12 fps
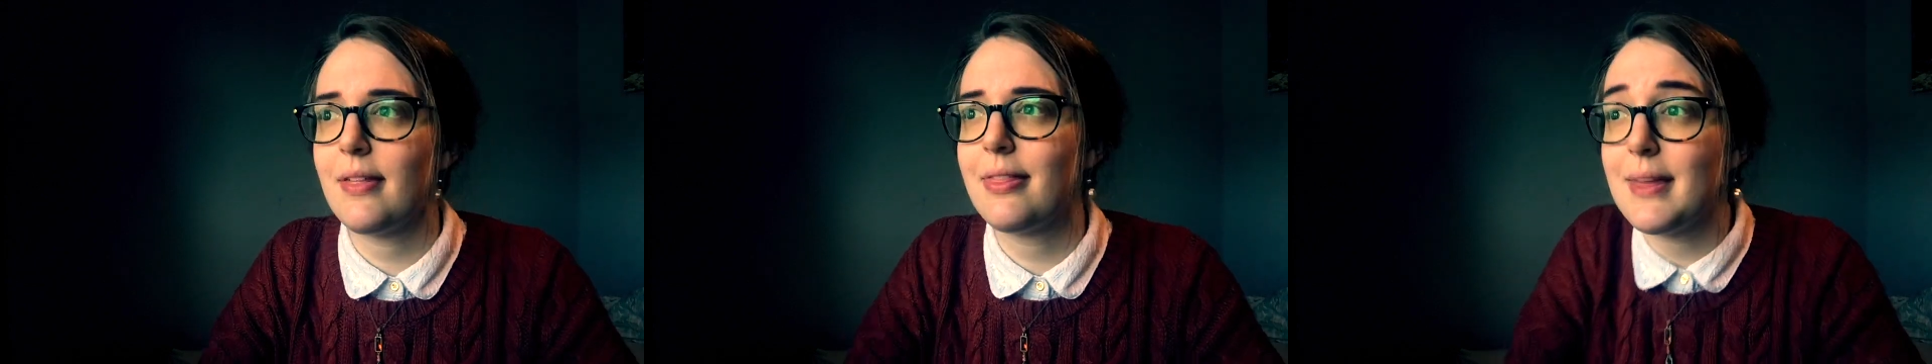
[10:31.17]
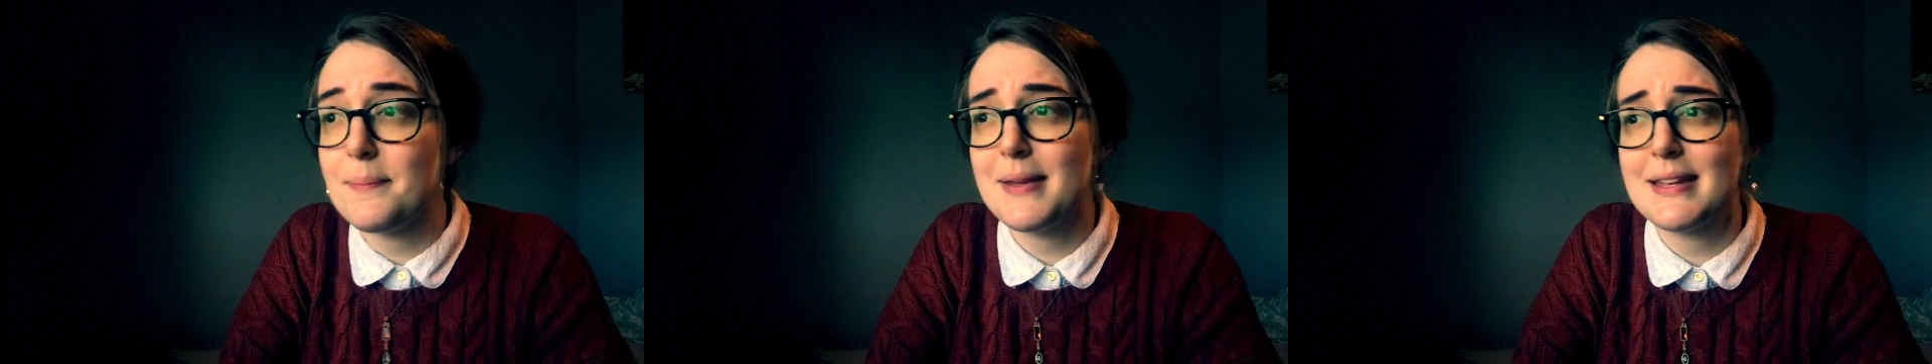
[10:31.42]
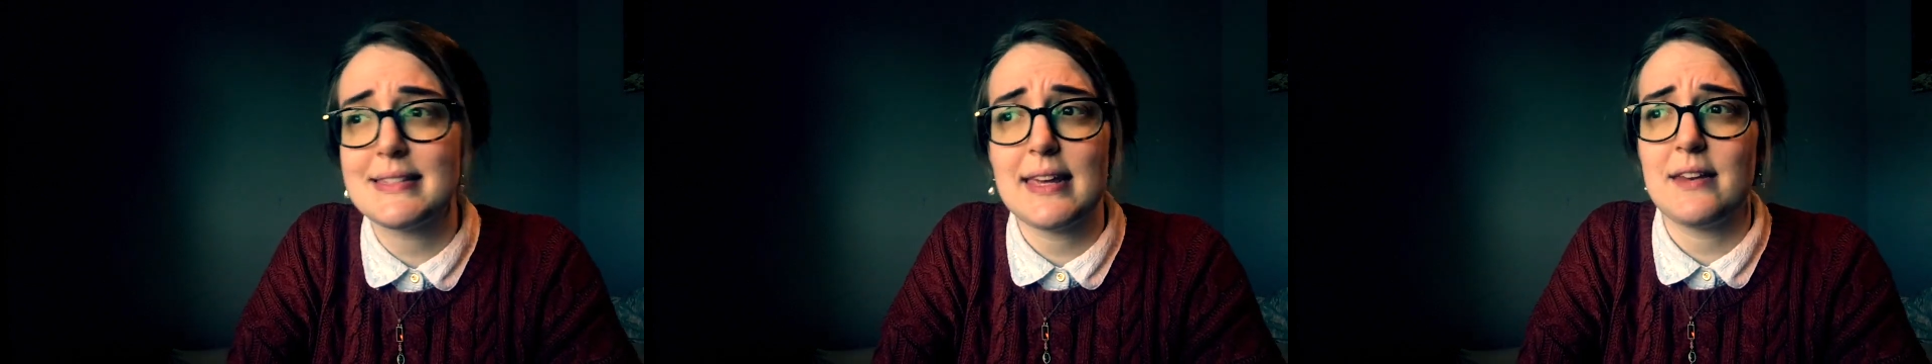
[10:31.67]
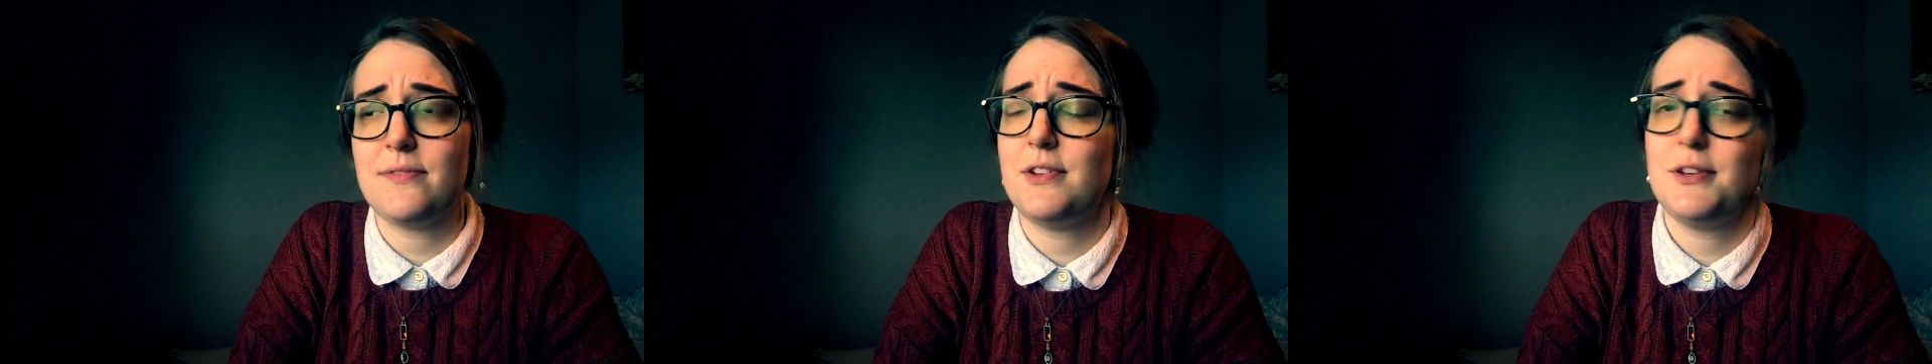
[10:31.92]
That being
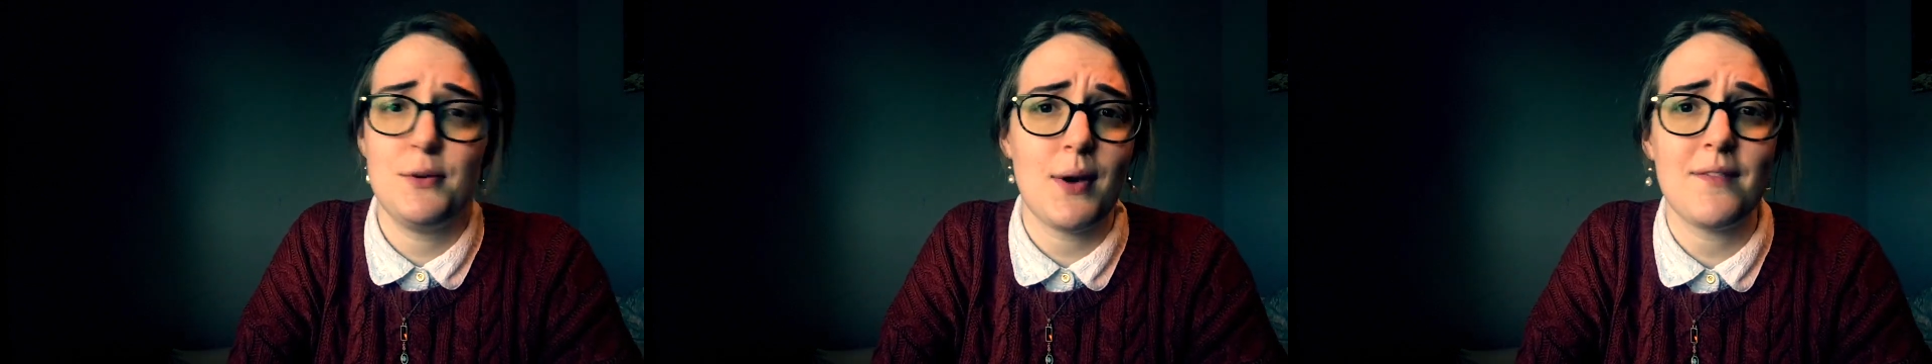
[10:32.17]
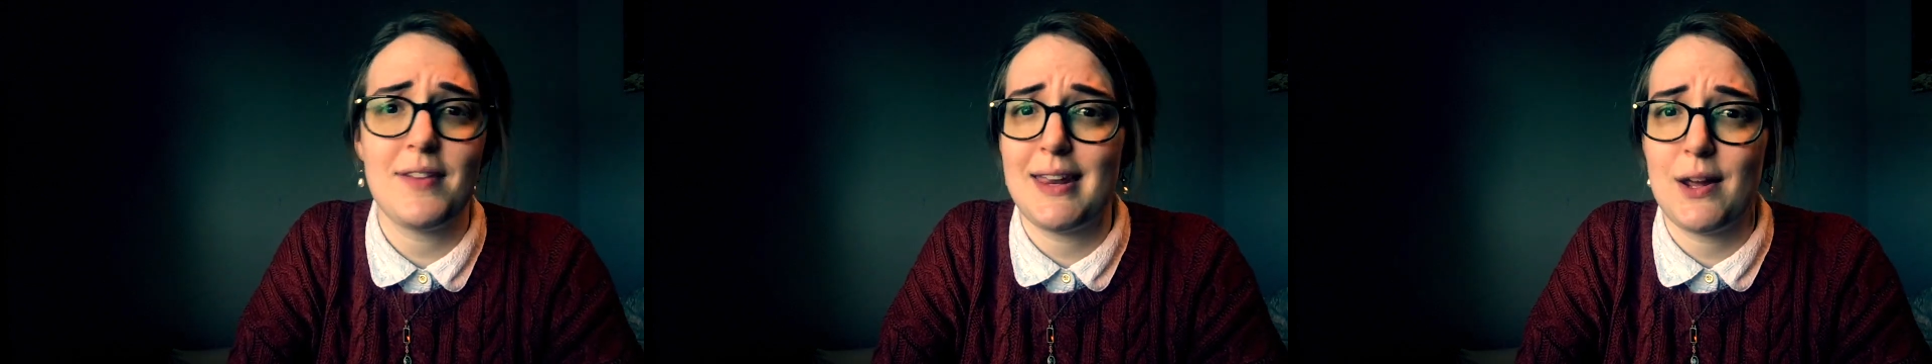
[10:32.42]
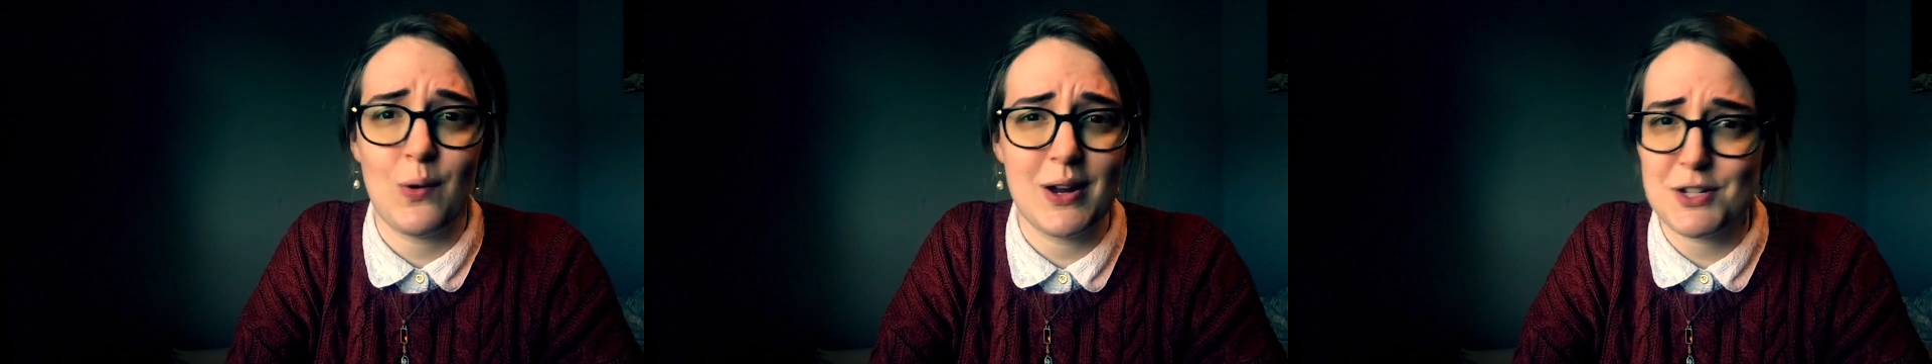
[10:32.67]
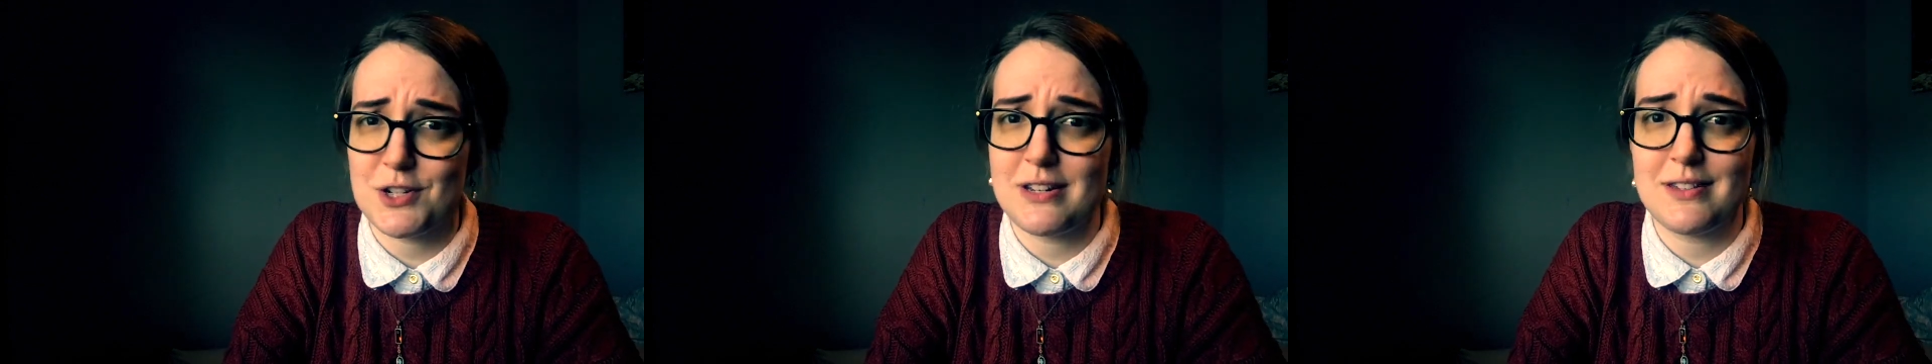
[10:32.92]
said, if you do have any
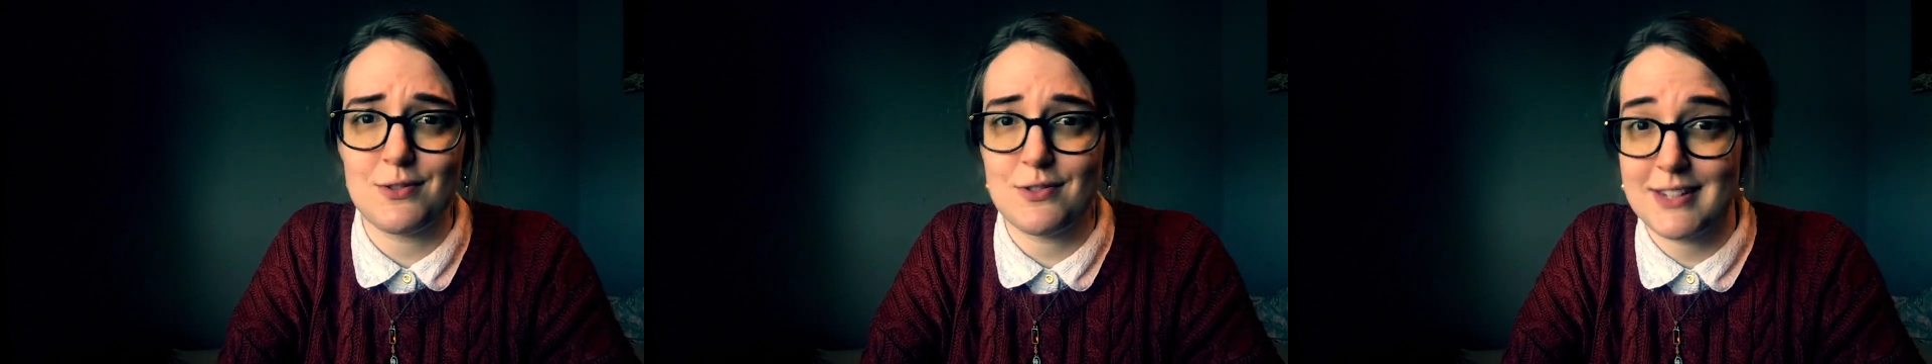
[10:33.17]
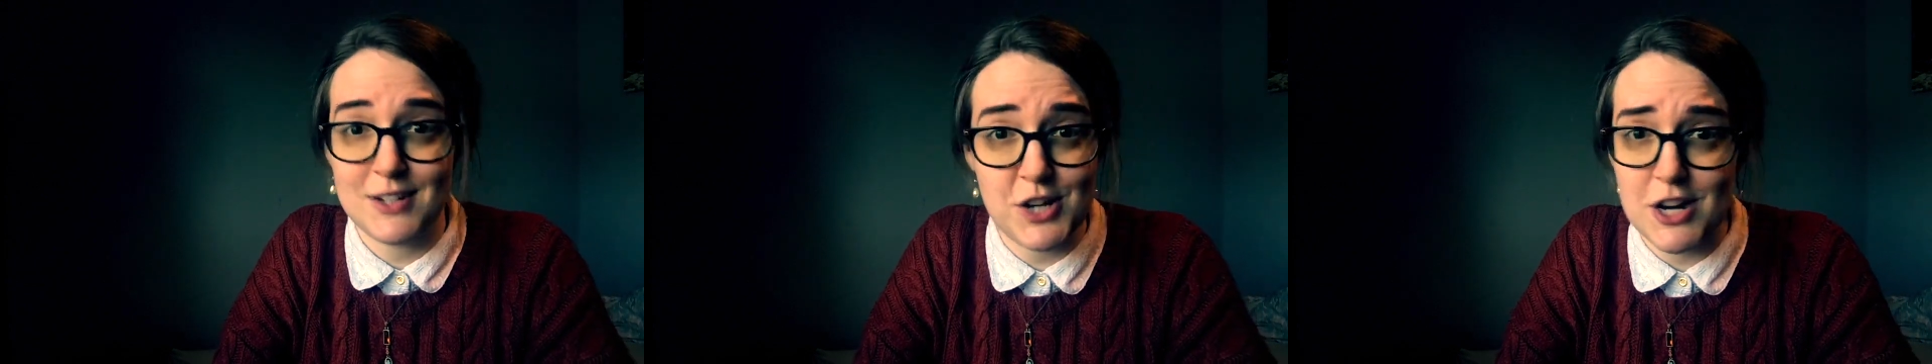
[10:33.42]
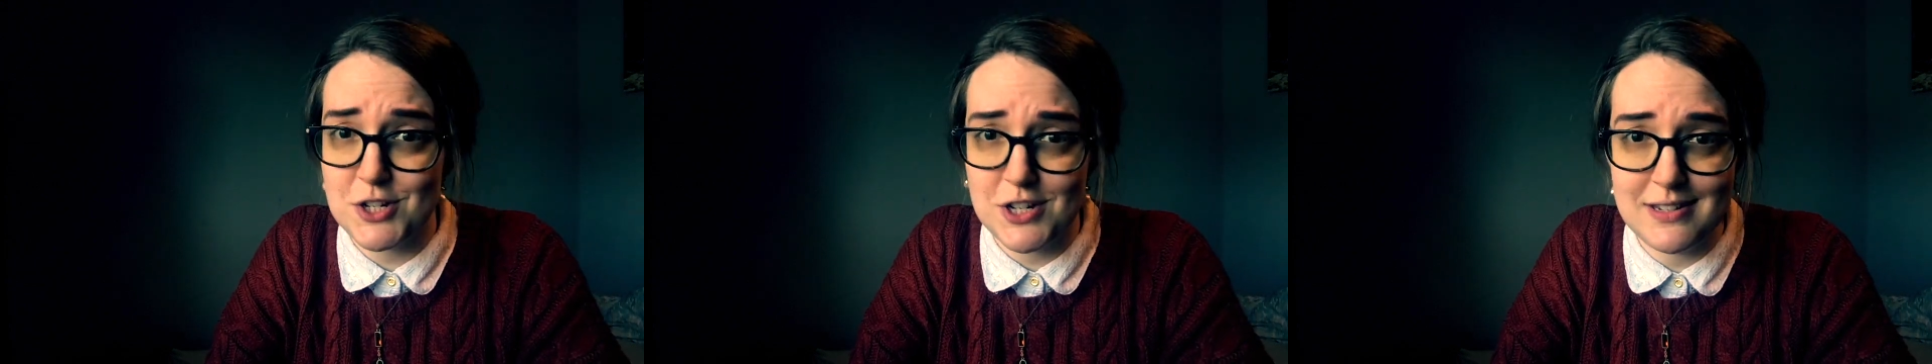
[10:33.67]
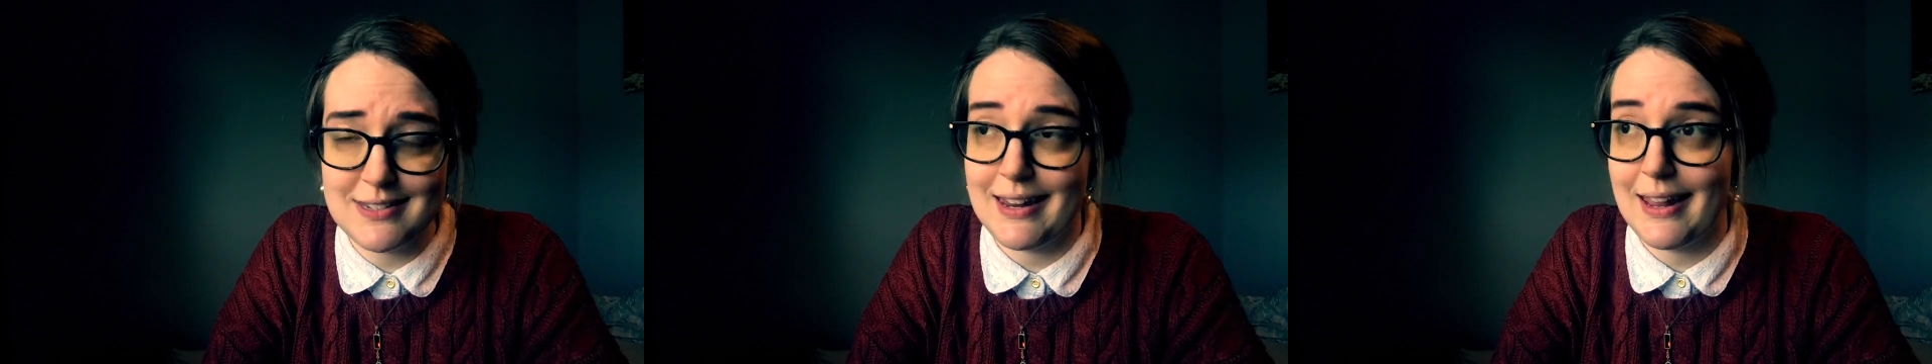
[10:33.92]
questions or
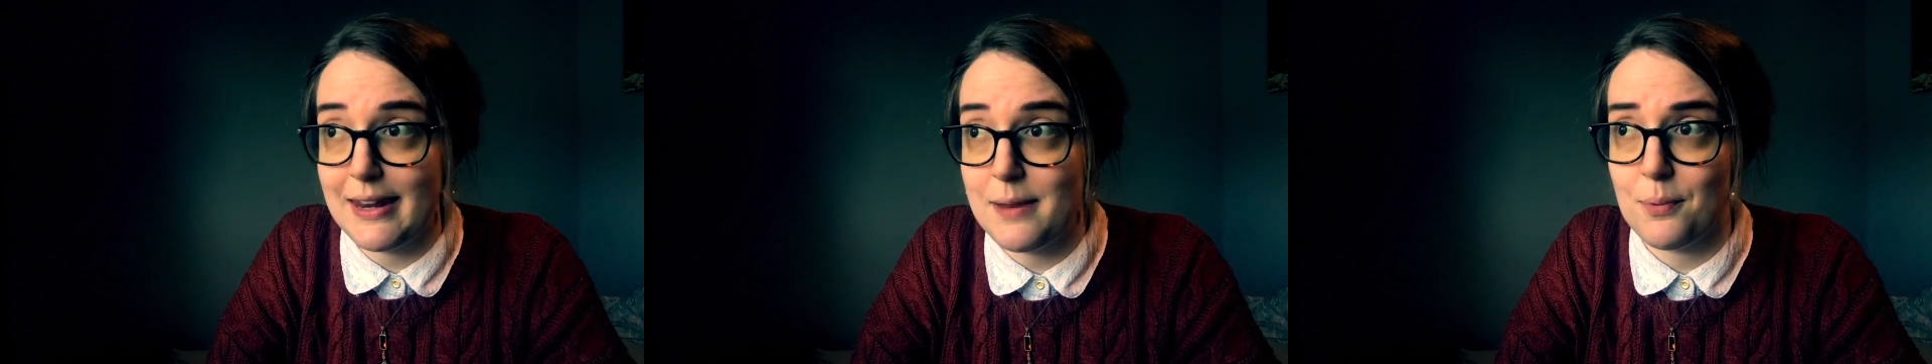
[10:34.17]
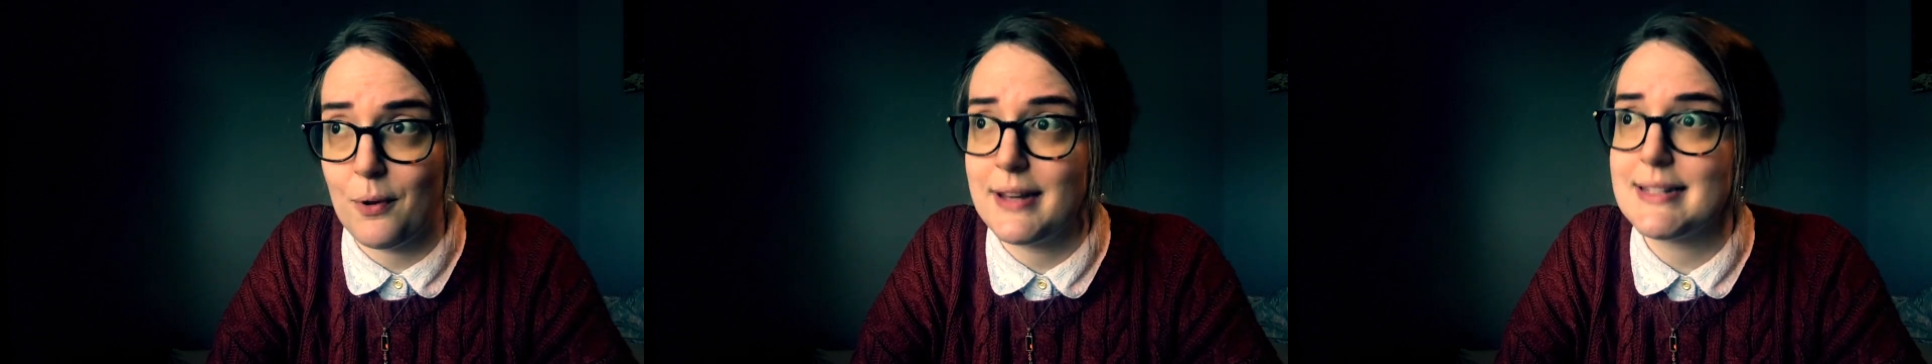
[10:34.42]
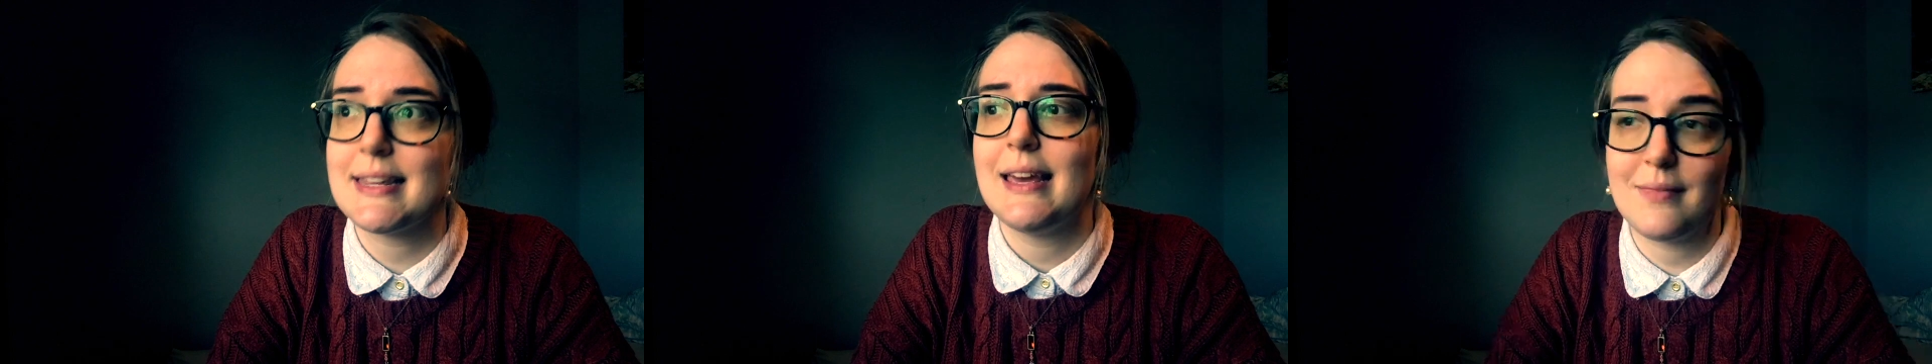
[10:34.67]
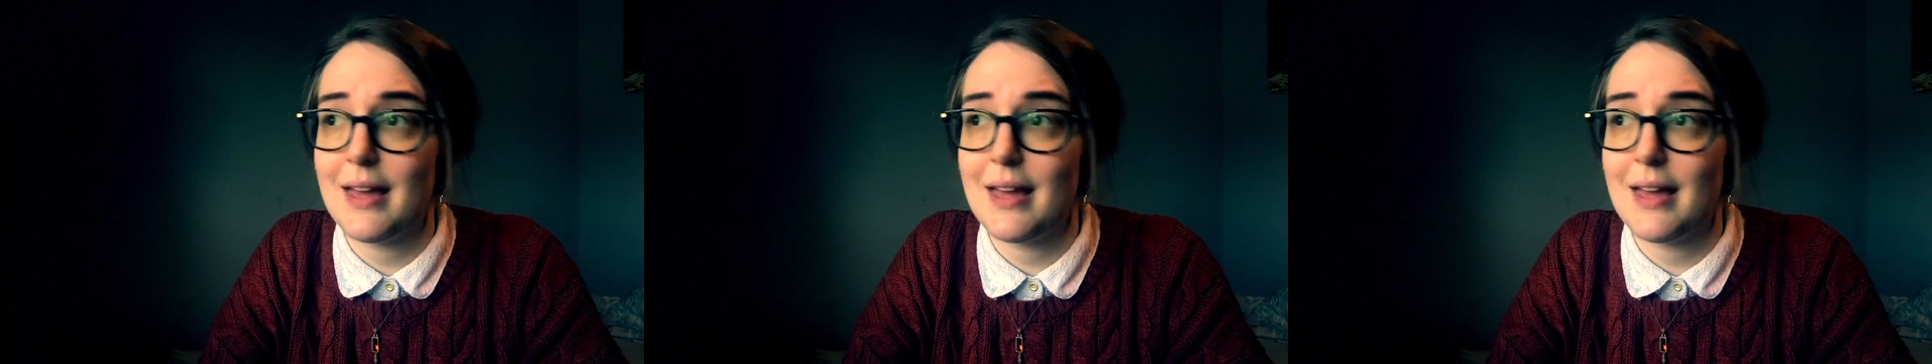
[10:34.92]
suggestions at any point,